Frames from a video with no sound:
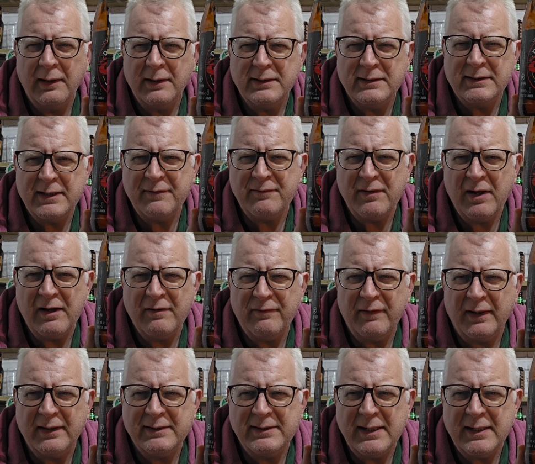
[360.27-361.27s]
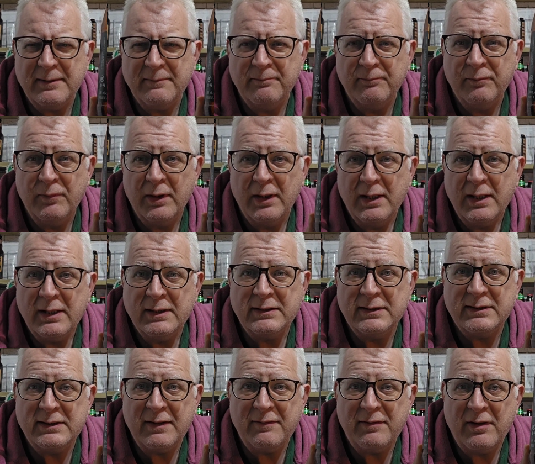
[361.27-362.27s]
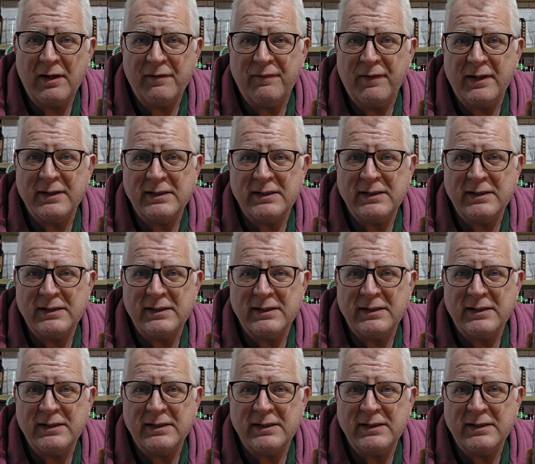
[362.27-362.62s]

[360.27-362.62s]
7.5 out of 10. So 7.5 out